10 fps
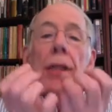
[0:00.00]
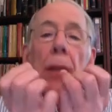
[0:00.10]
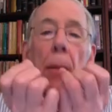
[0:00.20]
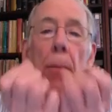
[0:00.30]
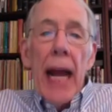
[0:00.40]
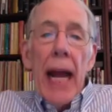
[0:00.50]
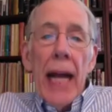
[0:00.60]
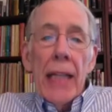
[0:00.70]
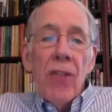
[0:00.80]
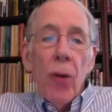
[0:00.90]
But
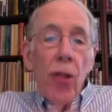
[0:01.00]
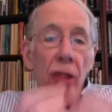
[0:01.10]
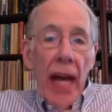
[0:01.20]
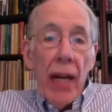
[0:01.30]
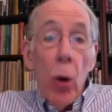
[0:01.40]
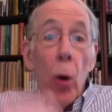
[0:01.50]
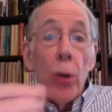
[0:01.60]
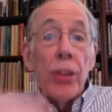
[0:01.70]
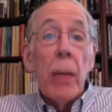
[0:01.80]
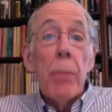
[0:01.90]
ask for that or
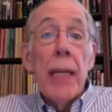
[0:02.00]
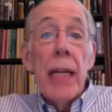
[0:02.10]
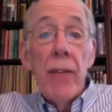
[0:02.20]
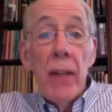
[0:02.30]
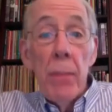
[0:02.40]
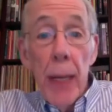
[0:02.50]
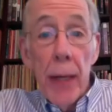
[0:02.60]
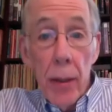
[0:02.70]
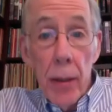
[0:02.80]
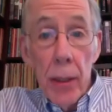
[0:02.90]
something even
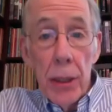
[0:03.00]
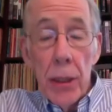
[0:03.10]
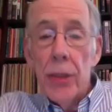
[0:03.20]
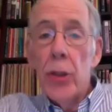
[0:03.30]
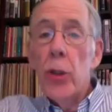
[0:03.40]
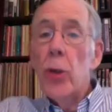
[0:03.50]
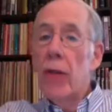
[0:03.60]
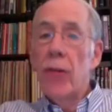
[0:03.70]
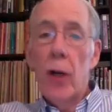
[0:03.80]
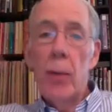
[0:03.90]
better, so you
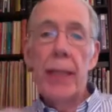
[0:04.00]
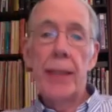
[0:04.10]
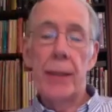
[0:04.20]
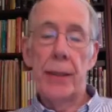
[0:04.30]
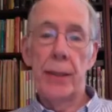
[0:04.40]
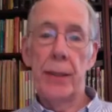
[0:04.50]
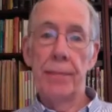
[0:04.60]
cover all bases.